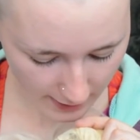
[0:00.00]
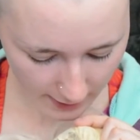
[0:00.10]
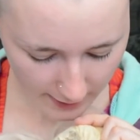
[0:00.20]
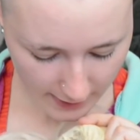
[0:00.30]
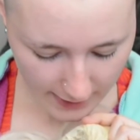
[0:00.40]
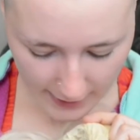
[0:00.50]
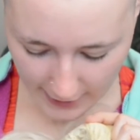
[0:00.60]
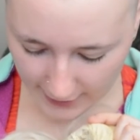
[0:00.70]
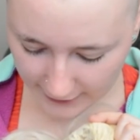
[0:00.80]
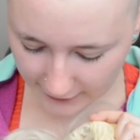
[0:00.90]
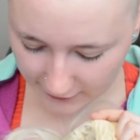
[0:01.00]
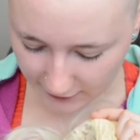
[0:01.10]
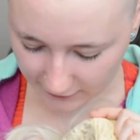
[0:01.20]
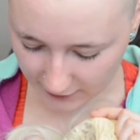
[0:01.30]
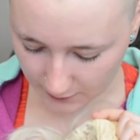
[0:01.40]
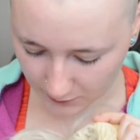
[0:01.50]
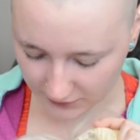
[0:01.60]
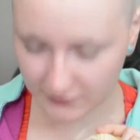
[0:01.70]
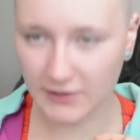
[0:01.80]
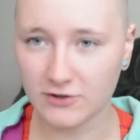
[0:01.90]
there. And it does come
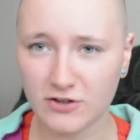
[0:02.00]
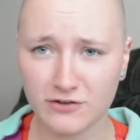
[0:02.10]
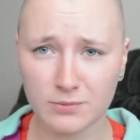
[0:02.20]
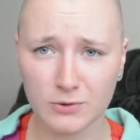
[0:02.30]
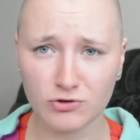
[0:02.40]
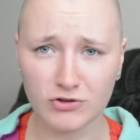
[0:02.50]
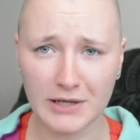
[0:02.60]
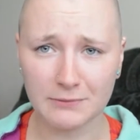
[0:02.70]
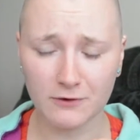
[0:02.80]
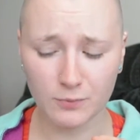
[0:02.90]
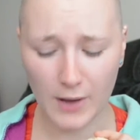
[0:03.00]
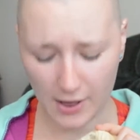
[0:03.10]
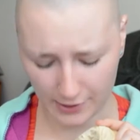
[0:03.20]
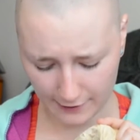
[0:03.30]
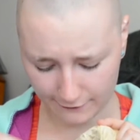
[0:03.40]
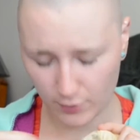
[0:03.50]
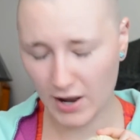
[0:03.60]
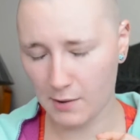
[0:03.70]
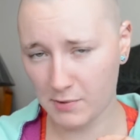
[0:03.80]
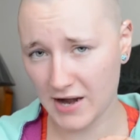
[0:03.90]
with adjustable straps as well if you
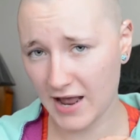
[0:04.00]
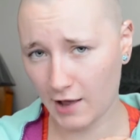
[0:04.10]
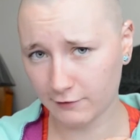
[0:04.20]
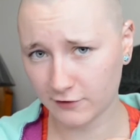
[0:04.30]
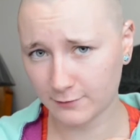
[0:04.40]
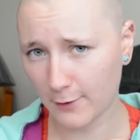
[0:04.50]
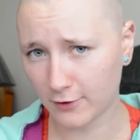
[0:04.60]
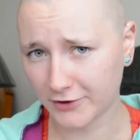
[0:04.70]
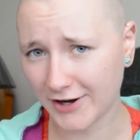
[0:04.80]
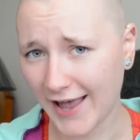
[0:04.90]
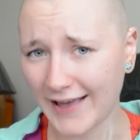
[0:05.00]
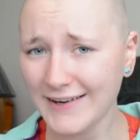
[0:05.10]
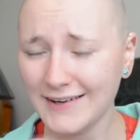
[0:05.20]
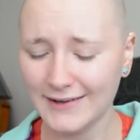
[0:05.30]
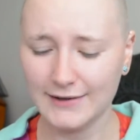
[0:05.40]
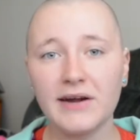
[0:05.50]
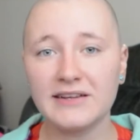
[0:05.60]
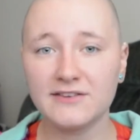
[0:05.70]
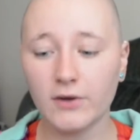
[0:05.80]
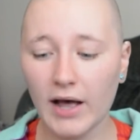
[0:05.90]
happen to have a smaller head.
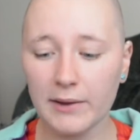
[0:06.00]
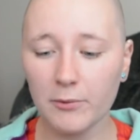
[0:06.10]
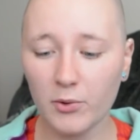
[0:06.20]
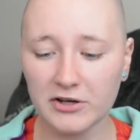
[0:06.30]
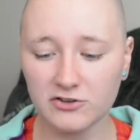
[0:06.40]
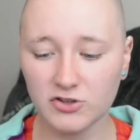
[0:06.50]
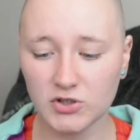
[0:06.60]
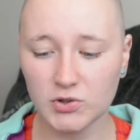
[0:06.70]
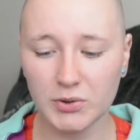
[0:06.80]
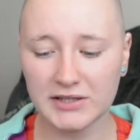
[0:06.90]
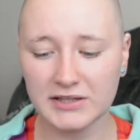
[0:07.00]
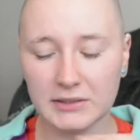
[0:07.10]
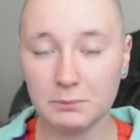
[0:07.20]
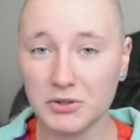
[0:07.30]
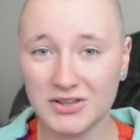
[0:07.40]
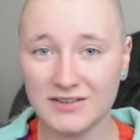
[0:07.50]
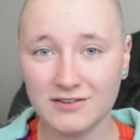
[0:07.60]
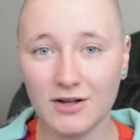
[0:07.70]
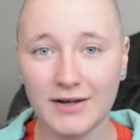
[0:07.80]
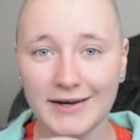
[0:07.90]
Alright, so I'm going to quickly put
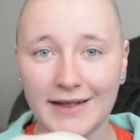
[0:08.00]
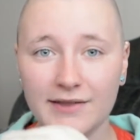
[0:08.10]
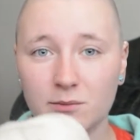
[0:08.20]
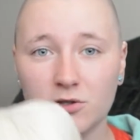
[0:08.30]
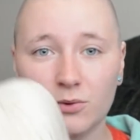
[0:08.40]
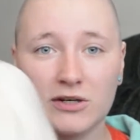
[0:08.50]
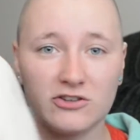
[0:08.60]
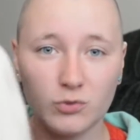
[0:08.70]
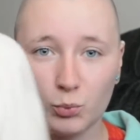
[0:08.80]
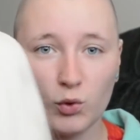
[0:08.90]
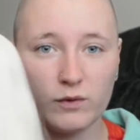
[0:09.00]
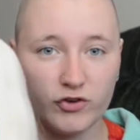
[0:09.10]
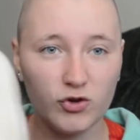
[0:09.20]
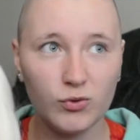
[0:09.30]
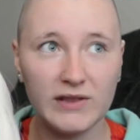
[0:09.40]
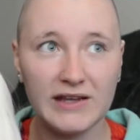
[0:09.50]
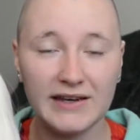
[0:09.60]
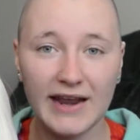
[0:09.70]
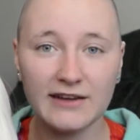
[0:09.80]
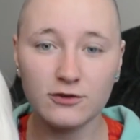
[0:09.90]
this on and then we're going to move to
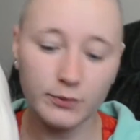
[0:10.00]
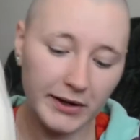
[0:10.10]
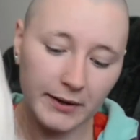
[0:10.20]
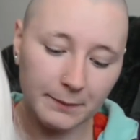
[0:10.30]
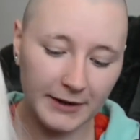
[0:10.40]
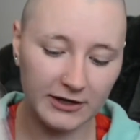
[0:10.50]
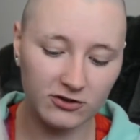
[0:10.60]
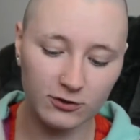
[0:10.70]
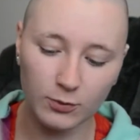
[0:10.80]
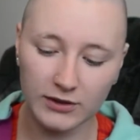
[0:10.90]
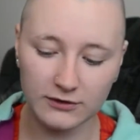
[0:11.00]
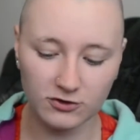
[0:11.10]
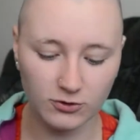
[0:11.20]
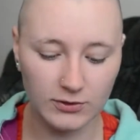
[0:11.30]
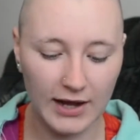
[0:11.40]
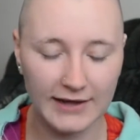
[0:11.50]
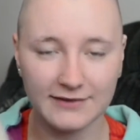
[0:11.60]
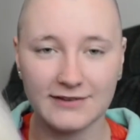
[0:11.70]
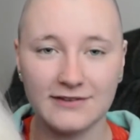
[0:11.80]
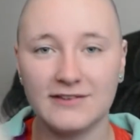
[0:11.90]
the next wig. But I just want you
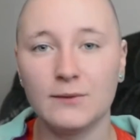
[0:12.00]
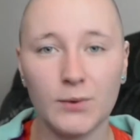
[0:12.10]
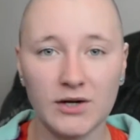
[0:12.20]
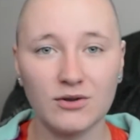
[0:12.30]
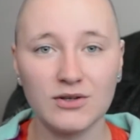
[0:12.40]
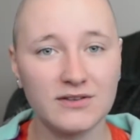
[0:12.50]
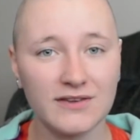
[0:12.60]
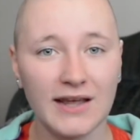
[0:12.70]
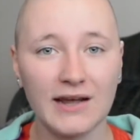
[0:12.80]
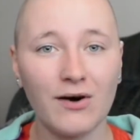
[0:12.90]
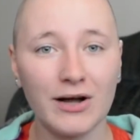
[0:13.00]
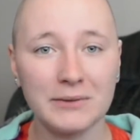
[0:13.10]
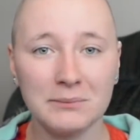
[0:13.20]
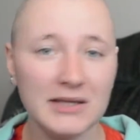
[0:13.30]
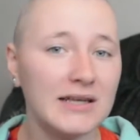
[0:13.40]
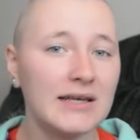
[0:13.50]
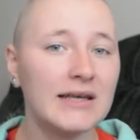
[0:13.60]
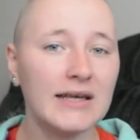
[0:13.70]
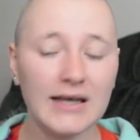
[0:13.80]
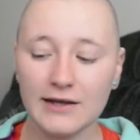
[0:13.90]
guys to see what it looks like on me,